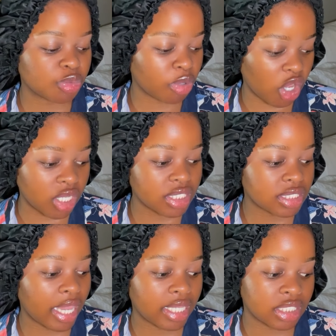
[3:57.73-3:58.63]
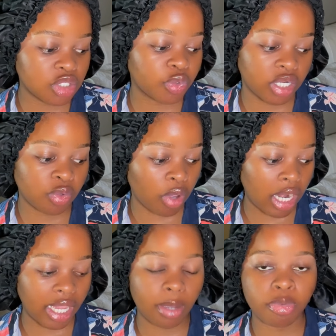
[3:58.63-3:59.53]
pass. I did really well,
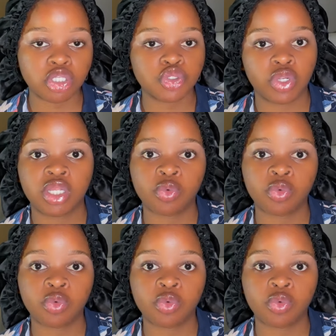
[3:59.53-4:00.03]
like I passed really